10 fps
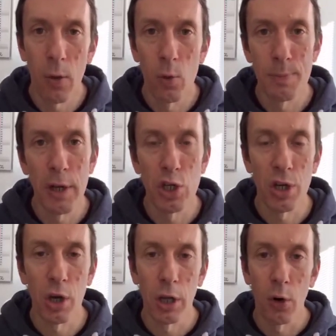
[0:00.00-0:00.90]
was
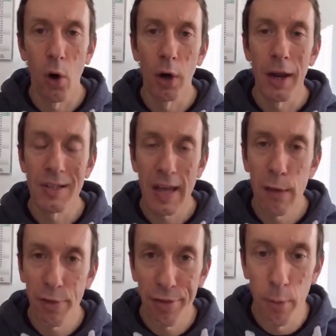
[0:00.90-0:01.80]
mentioning earlier on, is
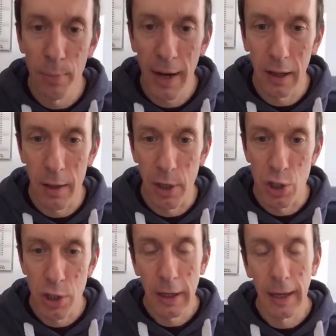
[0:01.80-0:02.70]
have a thumbnail
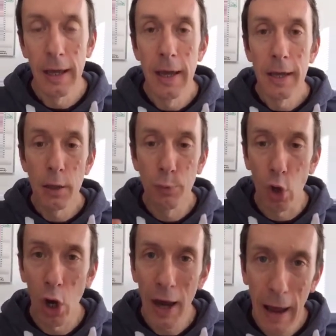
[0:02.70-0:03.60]
image, okay? You've
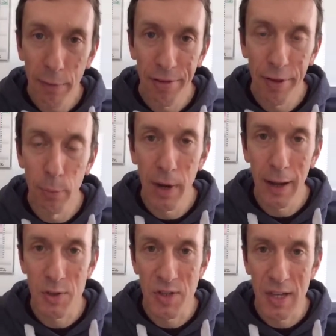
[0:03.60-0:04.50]
got to have a
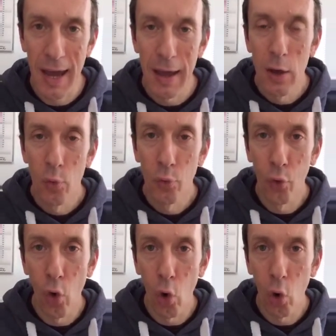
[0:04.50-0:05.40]
thumbnail set
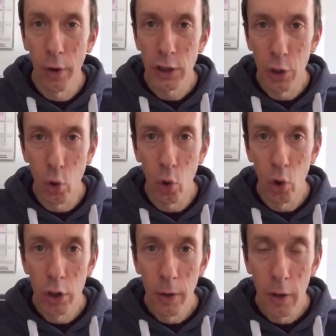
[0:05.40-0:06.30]
for
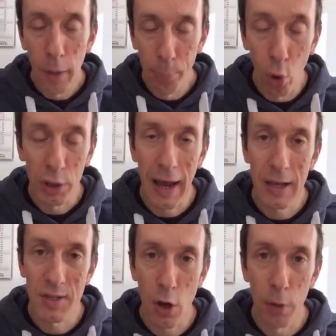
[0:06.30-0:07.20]
your
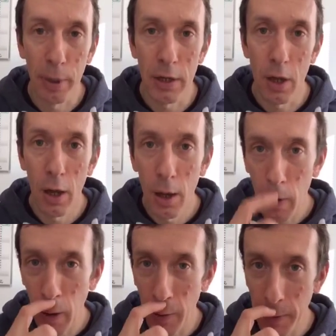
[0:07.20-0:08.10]
broadcast on
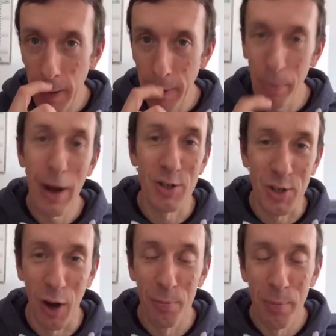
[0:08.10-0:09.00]

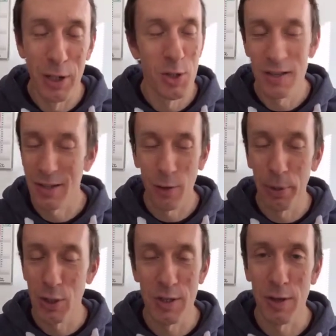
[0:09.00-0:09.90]
Periscope. Pinterest, I've got
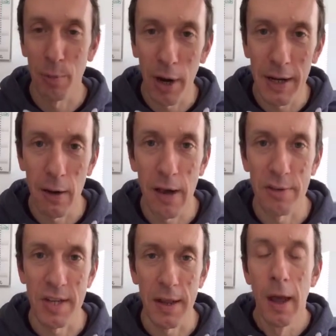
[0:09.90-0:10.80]
Pinterest on the brain now,
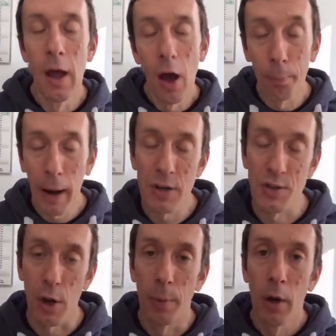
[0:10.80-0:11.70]
having said it. On
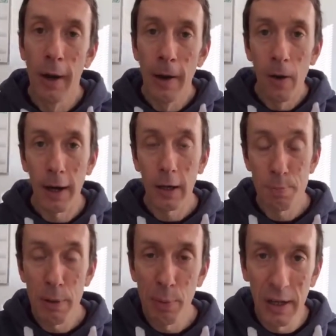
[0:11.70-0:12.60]
Periscope. Right, because
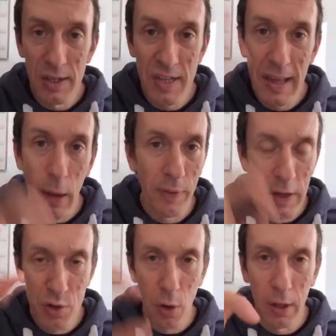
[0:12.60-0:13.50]
people are going to see that when
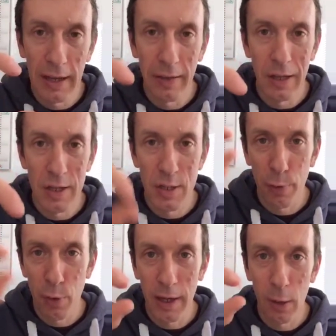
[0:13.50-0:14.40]
they're scrolling down the list of
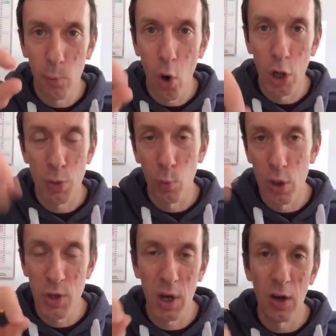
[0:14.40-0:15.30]
who they can watch and
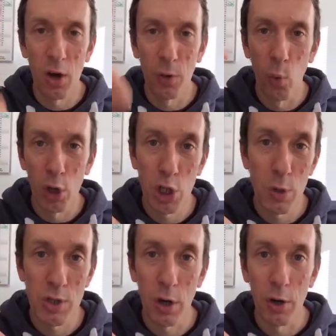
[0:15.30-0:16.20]
what's going on and what
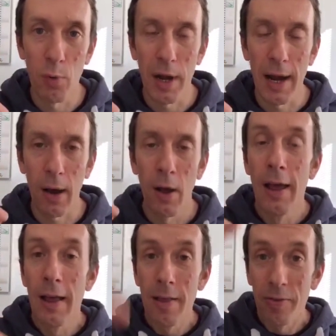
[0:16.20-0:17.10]
shows are going on right now.
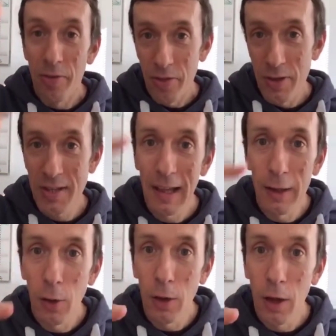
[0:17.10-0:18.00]
There's that
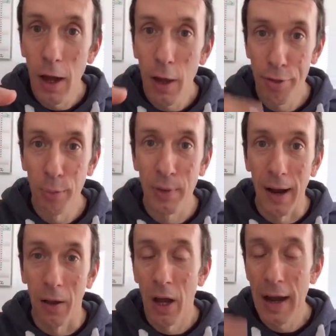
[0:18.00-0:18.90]
little
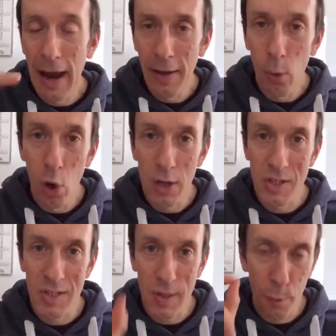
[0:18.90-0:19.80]
thumbnail, and how that works
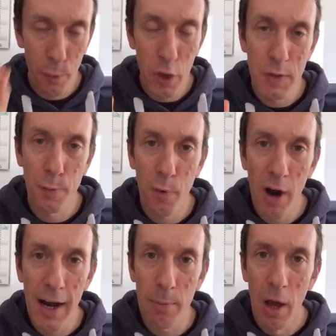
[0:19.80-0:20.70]
is the first
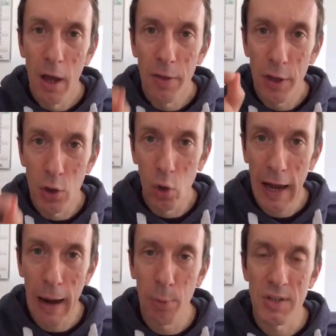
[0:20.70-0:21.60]
frame that your
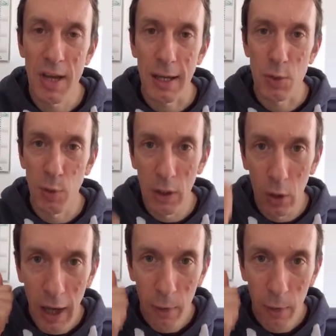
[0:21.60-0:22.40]
camera takes. When you